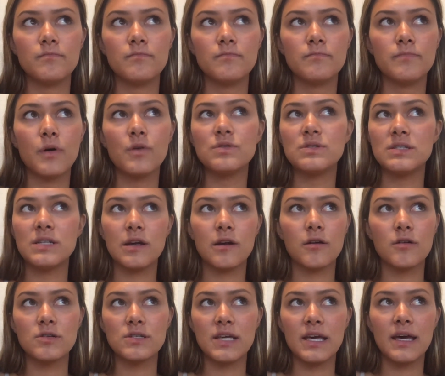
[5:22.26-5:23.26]

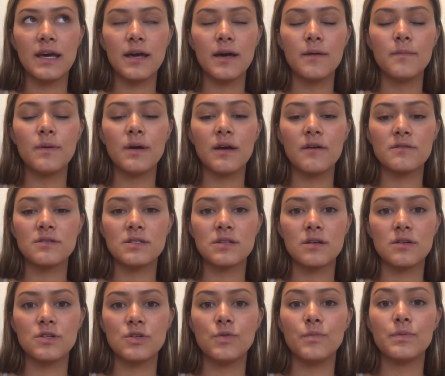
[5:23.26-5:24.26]
posterior tib to
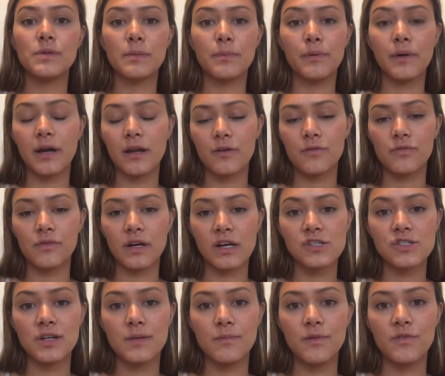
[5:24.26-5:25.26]
do the plantar
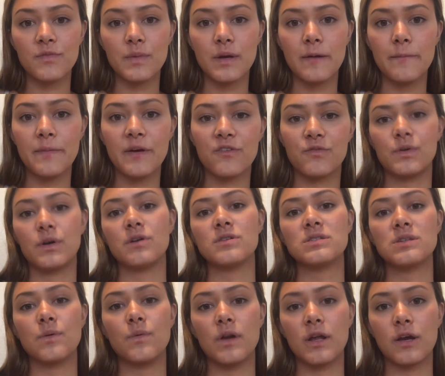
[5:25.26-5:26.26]
flexion movement if we
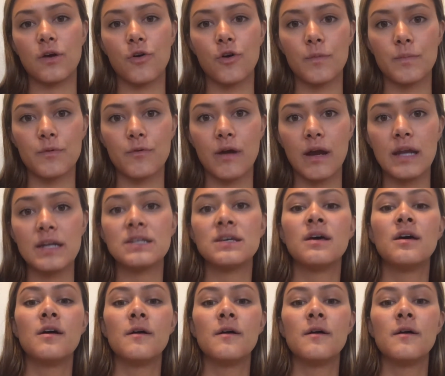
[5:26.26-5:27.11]
also want to incorporate